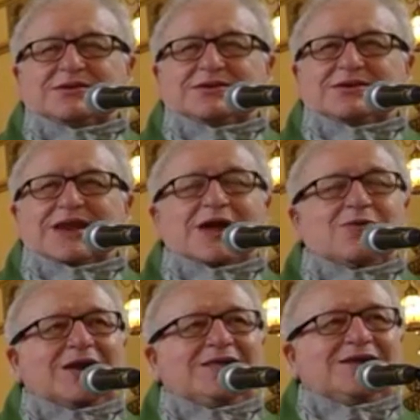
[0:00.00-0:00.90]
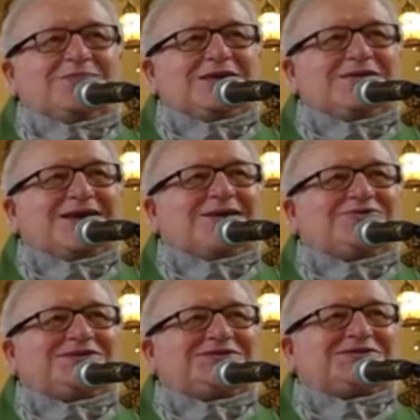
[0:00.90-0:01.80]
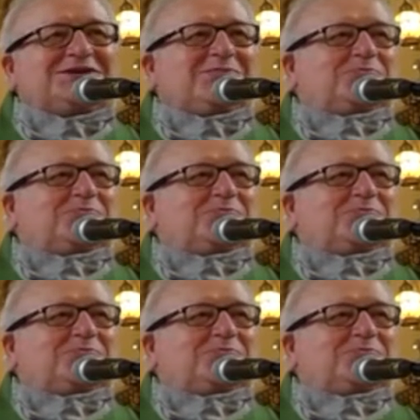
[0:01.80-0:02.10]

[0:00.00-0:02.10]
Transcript: "Now I lay me down to sleep.